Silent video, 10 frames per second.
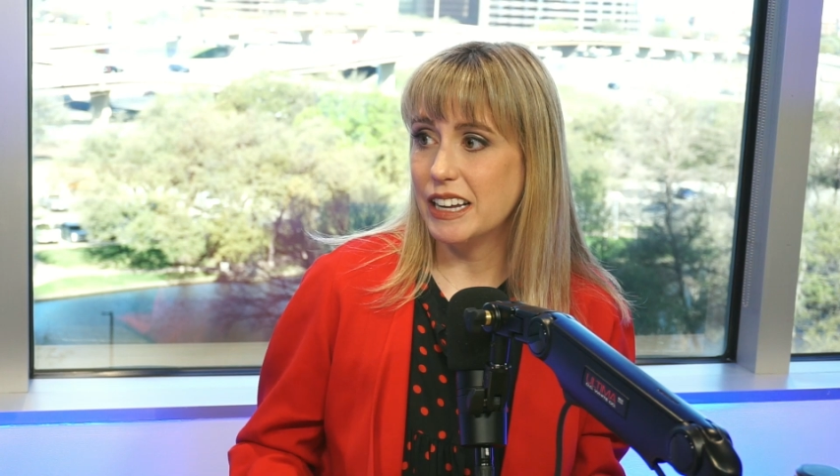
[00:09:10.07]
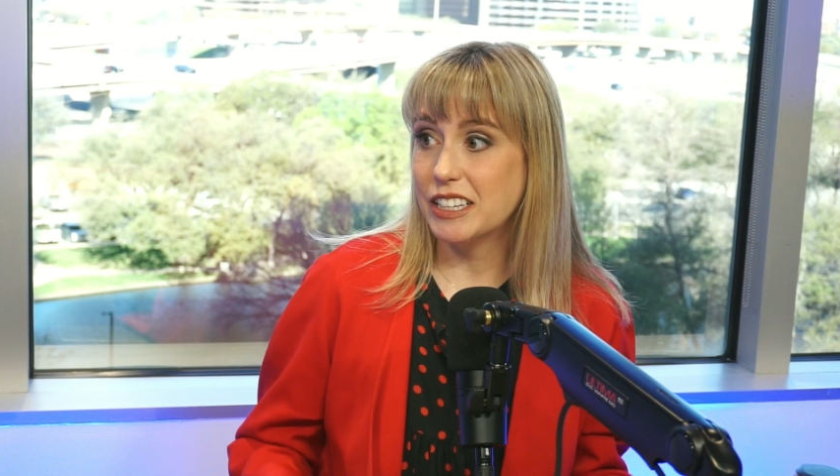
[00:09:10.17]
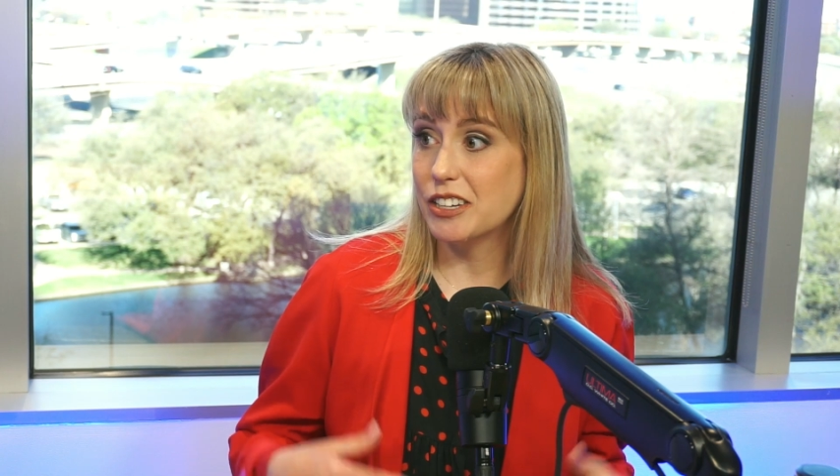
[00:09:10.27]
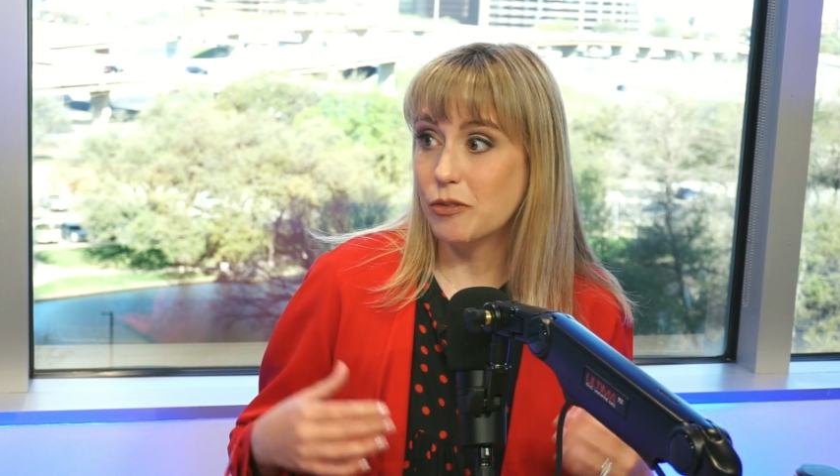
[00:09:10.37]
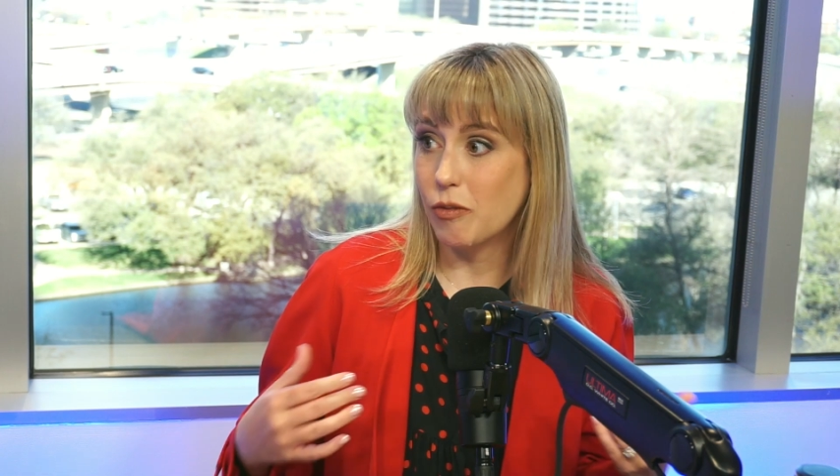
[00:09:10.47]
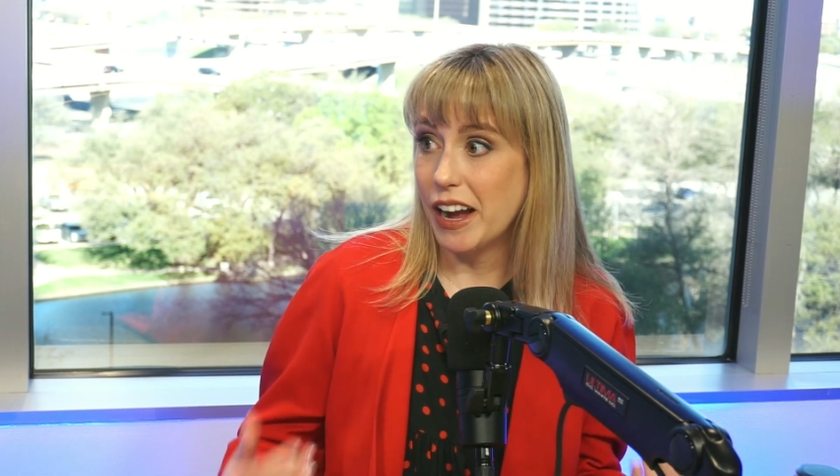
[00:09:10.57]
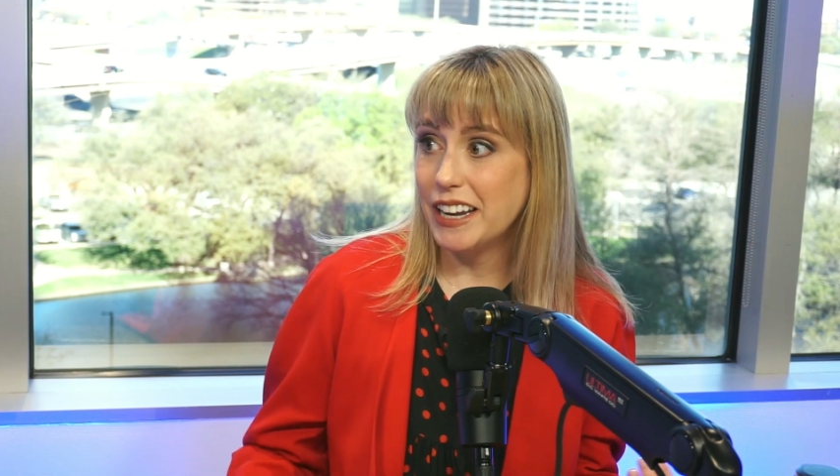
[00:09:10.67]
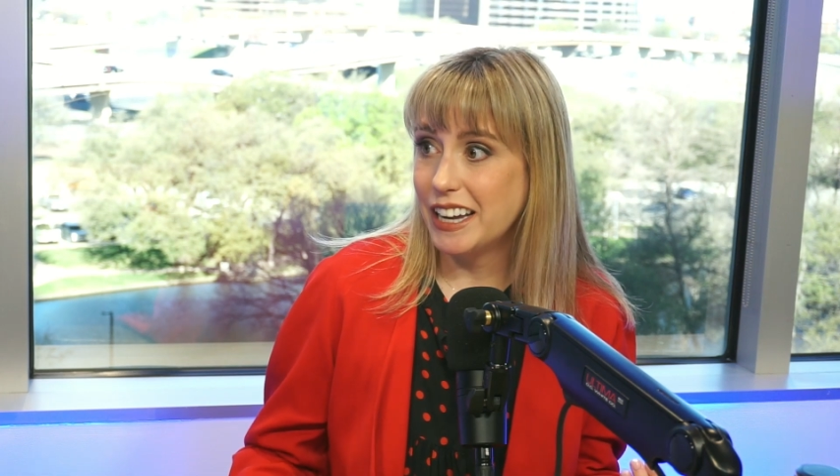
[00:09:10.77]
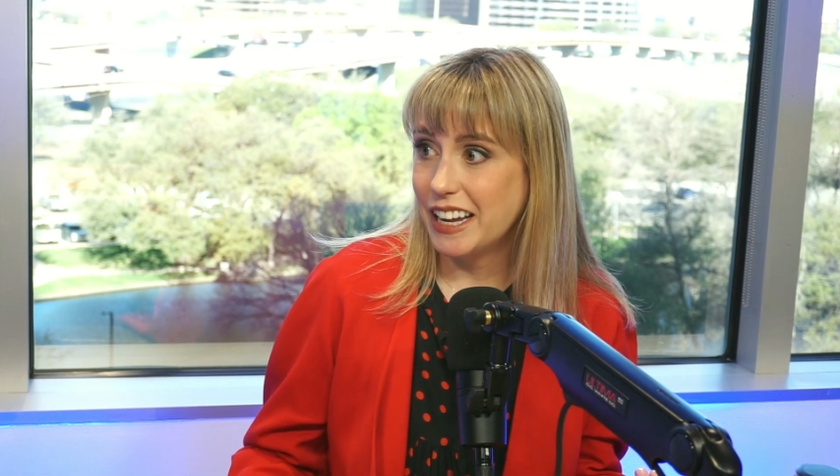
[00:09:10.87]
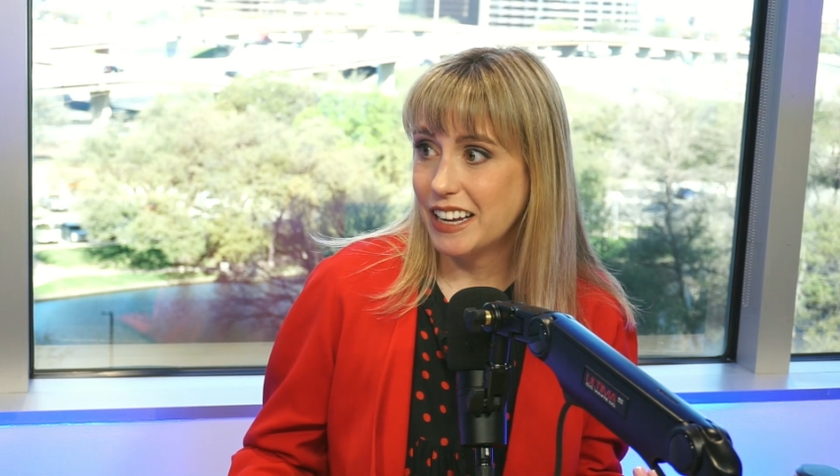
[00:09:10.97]
it's in
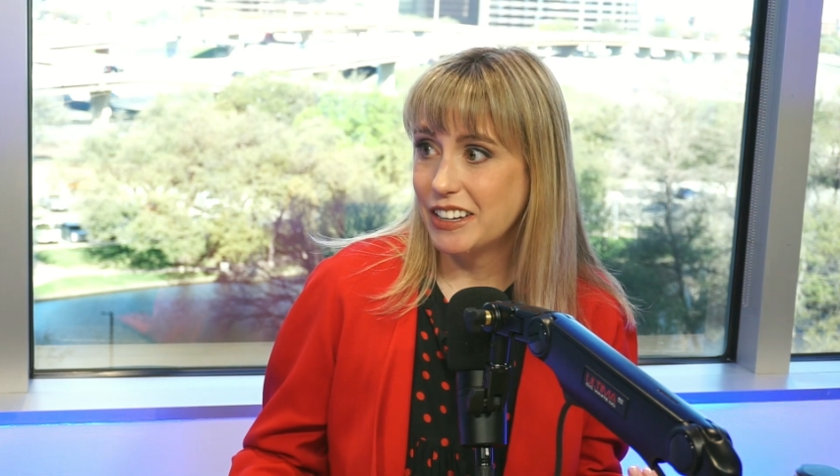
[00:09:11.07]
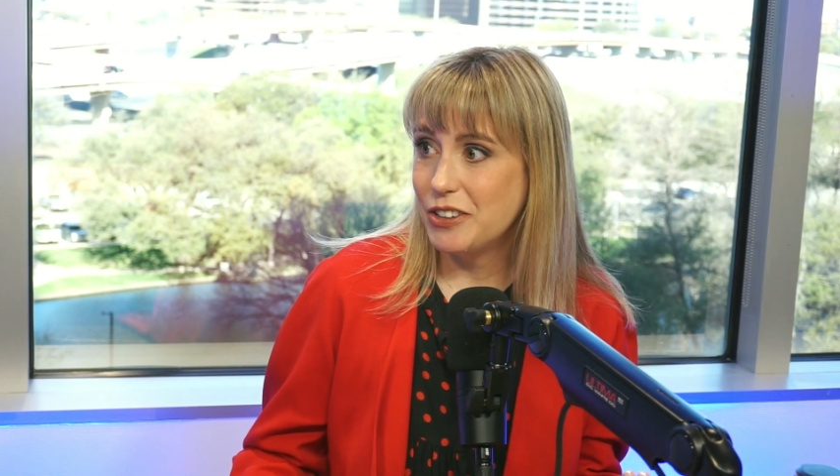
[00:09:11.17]
writing.